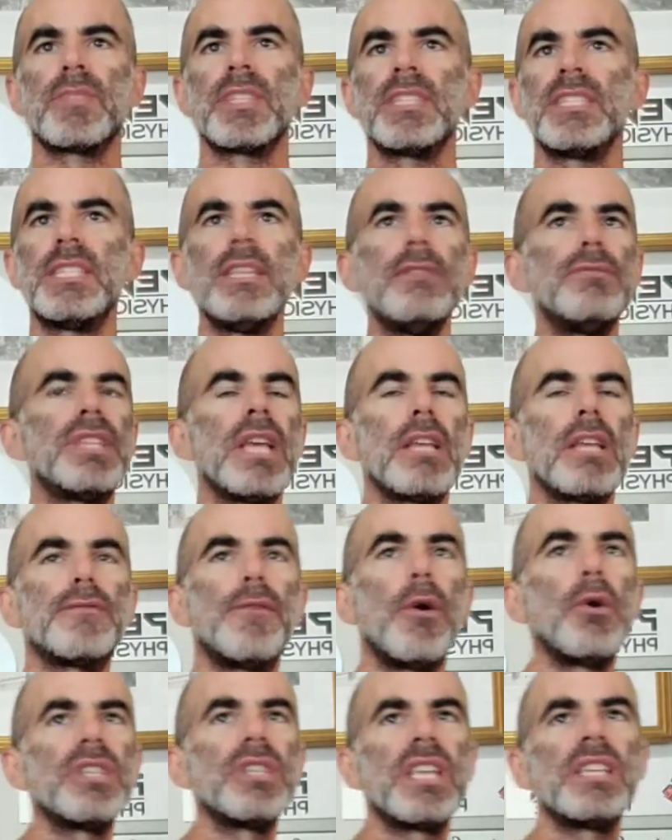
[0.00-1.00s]
Steve says
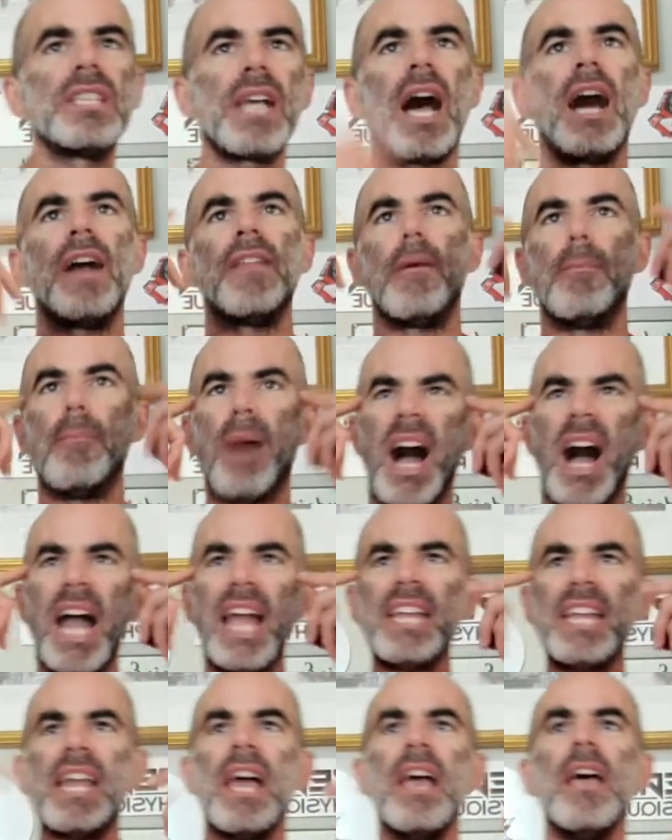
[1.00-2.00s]
focuses on the
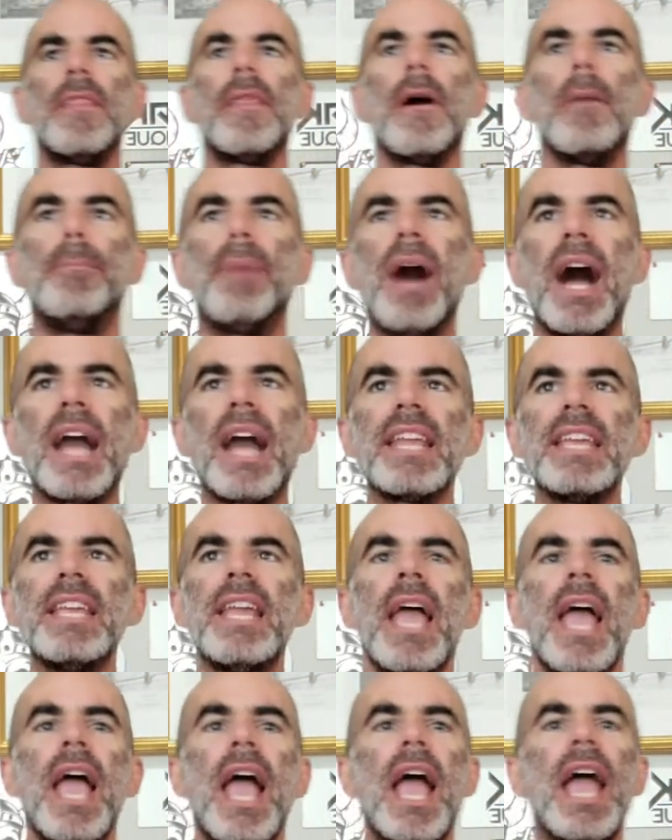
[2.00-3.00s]
mind, the
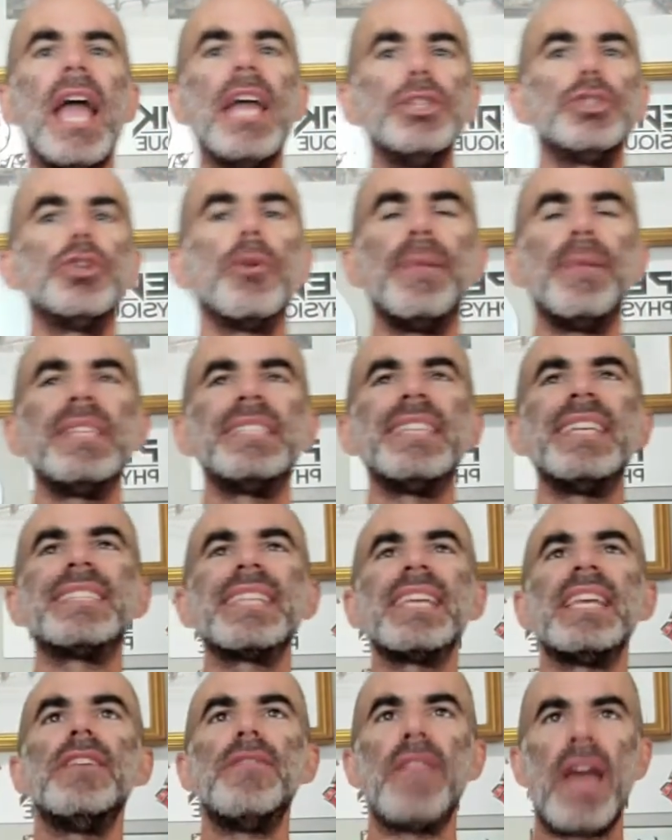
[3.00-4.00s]
body, and your business
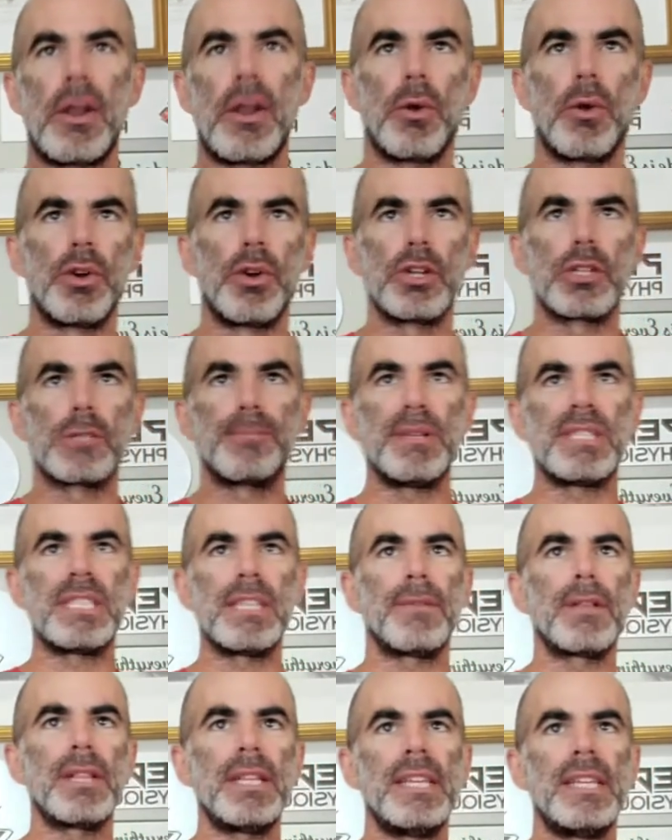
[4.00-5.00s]
in that order,
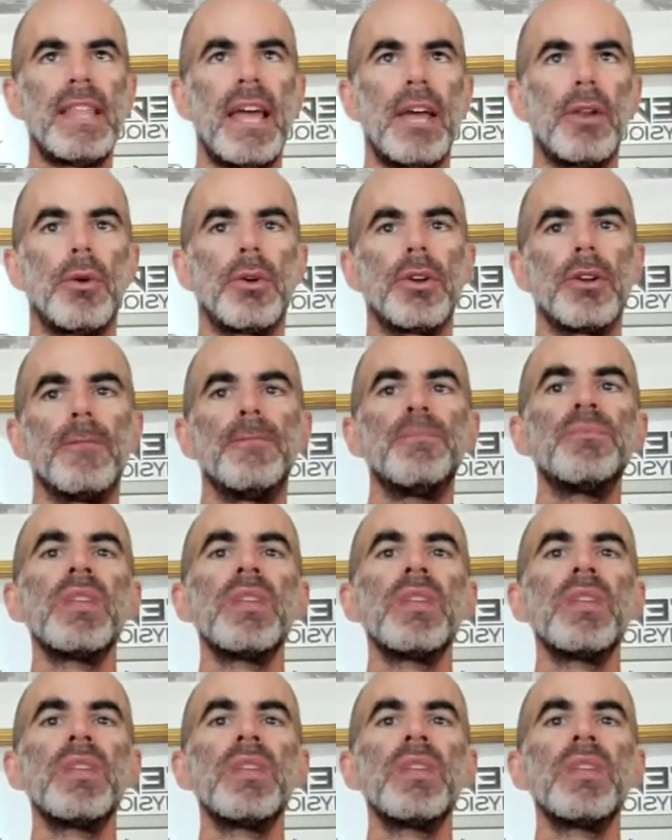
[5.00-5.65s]
specifically in that order.